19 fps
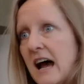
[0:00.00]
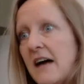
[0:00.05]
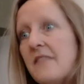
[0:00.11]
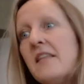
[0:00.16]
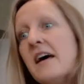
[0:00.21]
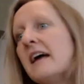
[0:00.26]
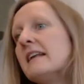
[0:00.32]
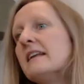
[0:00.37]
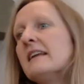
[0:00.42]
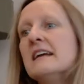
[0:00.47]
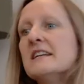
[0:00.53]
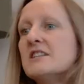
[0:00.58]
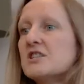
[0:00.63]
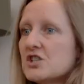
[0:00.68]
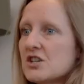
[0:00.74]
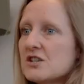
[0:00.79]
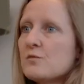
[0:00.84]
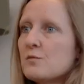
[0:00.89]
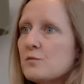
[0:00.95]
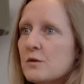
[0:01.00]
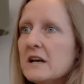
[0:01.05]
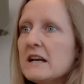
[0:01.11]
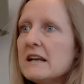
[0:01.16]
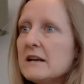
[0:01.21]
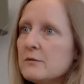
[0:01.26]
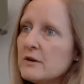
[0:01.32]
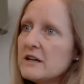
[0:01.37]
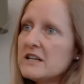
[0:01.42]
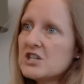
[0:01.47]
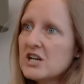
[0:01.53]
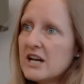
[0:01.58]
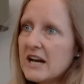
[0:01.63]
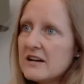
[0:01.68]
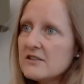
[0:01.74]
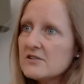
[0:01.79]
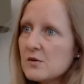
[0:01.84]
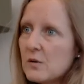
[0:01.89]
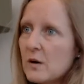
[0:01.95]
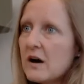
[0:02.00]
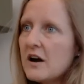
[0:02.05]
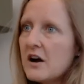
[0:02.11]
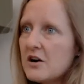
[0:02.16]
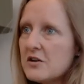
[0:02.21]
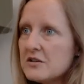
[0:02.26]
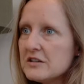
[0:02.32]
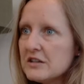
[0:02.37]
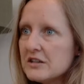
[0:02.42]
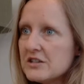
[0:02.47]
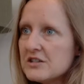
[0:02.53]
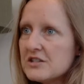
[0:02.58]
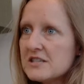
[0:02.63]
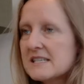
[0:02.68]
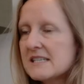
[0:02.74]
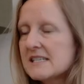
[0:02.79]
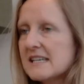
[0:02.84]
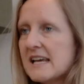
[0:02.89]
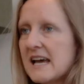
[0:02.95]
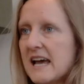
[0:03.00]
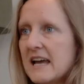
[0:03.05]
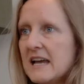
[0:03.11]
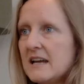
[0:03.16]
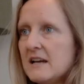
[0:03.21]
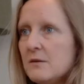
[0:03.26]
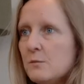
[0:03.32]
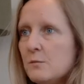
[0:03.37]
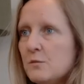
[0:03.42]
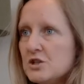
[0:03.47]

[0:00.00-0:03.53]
and then it's just really reaching out to our owners to say,